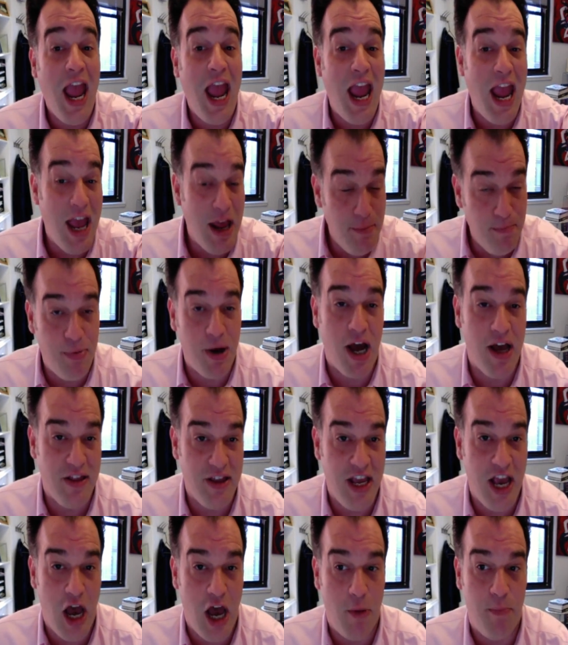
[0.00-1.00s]
and buy
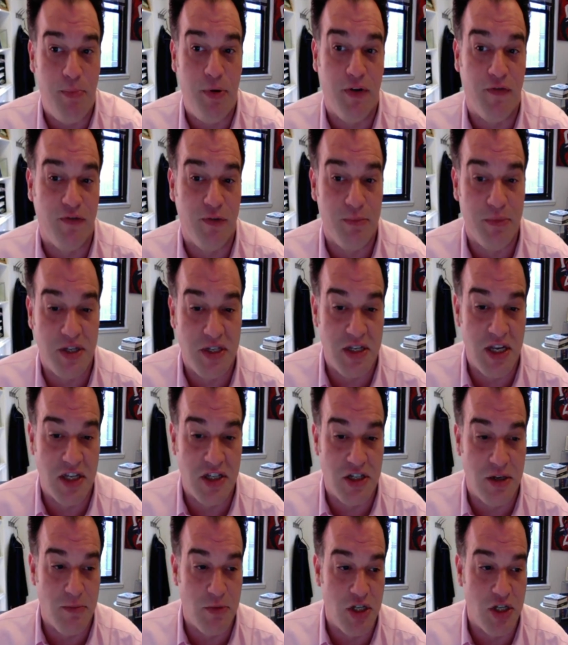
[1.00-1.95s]
the output from the system.